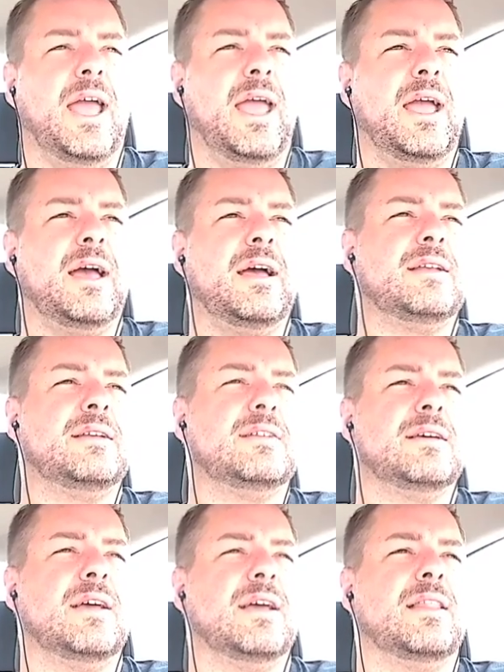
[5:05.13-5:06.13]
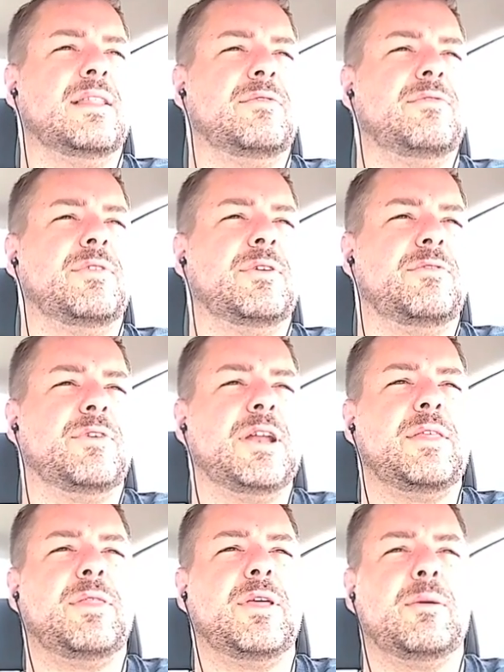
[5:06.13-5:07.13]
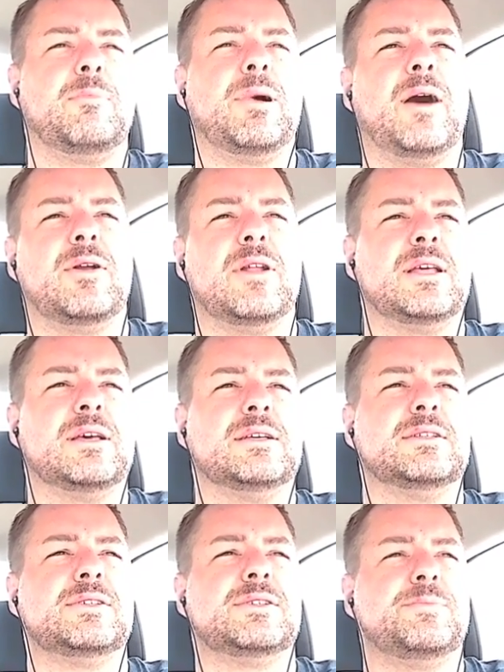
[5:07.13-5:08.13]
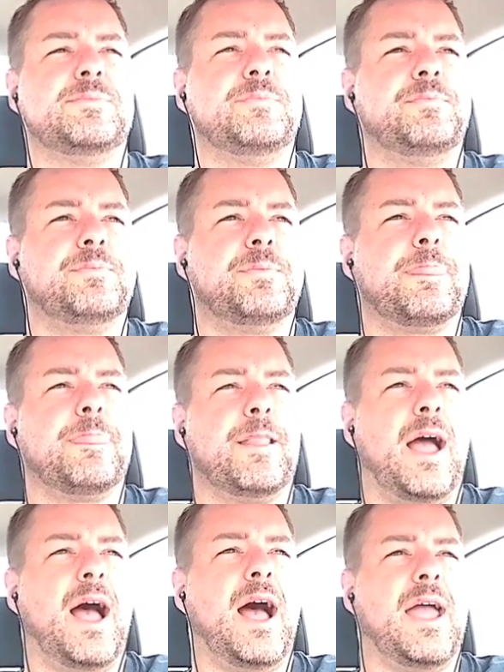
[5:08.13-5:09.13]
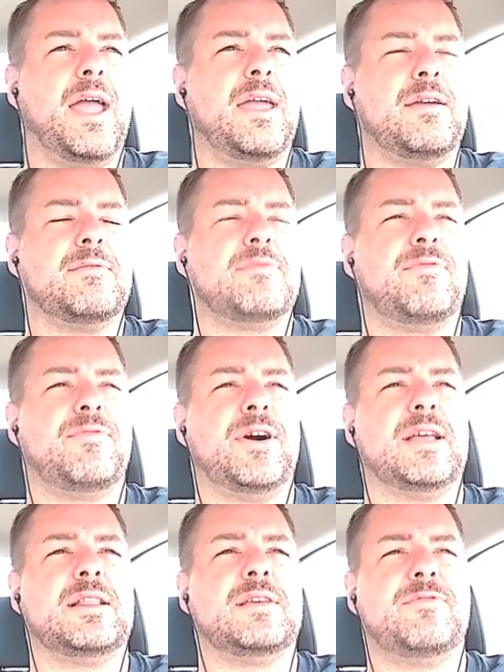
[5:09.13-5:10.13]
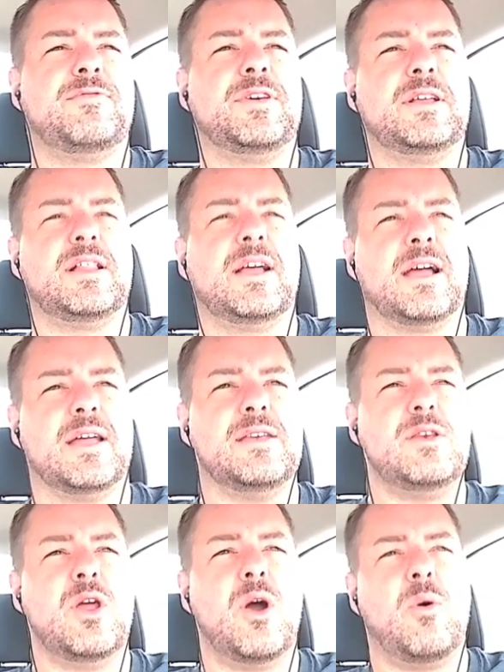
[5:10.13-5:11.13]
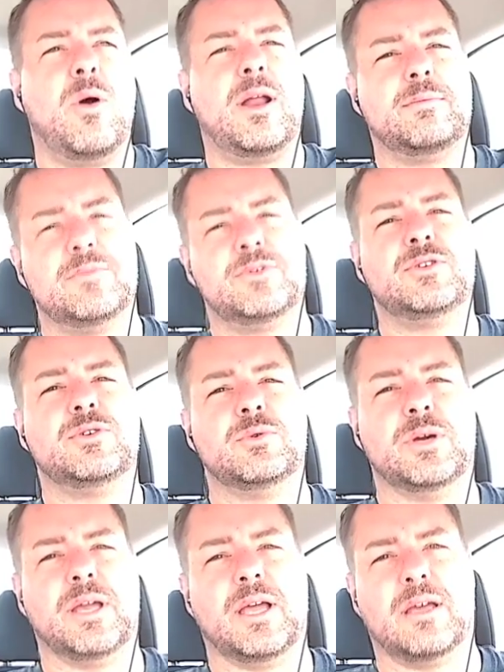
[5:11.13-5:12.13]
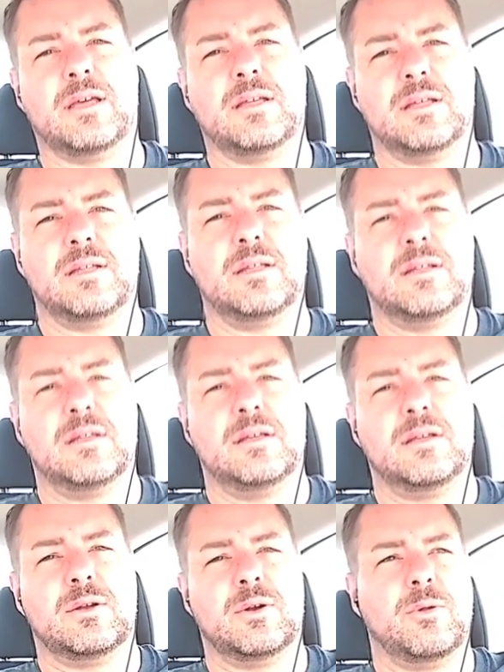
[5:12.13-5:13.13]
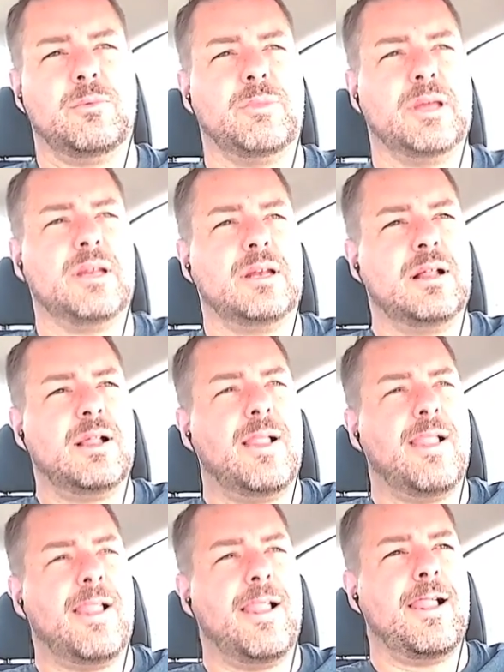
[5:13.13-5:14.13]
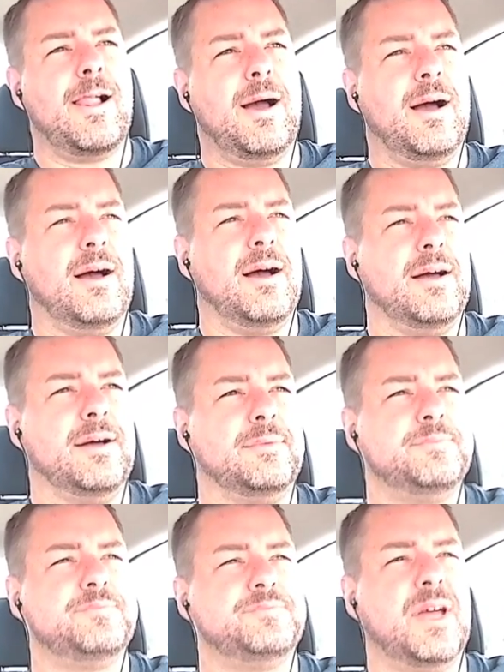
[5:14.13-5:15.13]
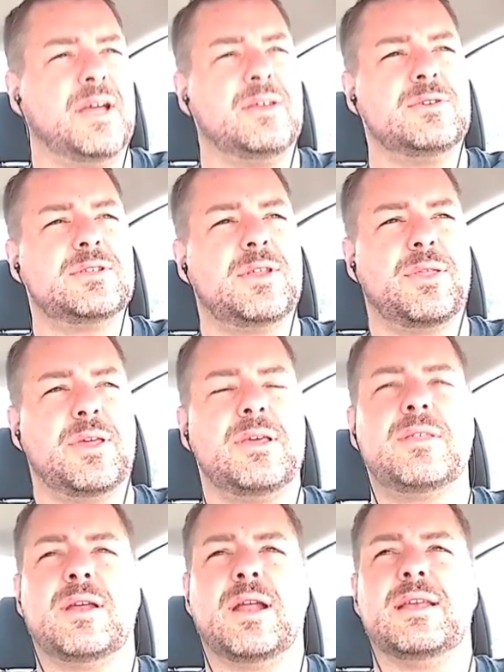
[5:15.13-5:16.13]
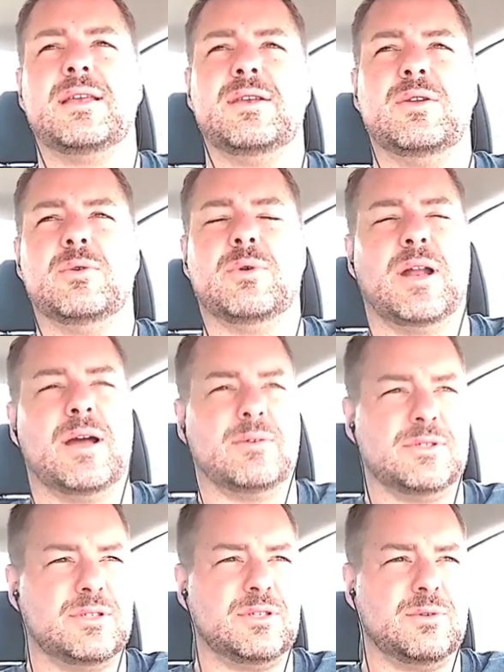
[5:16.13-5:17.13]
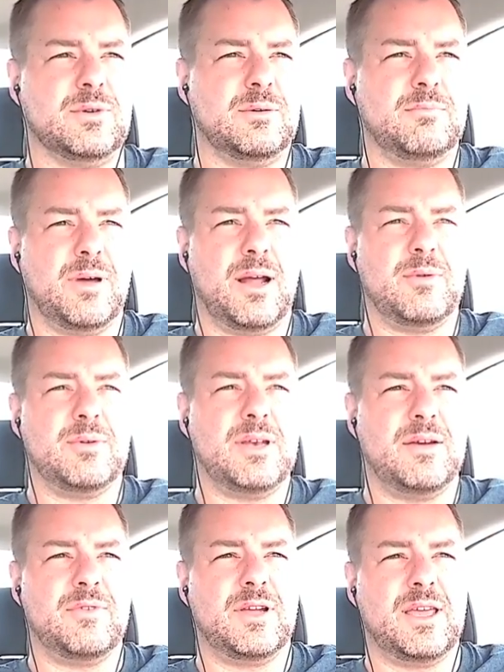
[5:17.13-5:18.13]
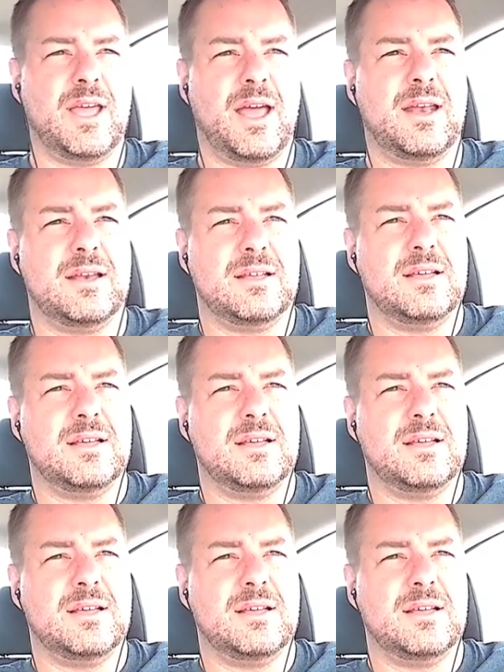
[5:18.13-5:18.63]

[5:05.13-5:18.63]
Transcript: And the funny thing about it is I finally feel like I know what I'm doing. You know what I mean? I used to think that I knew what I was doing, but I would never get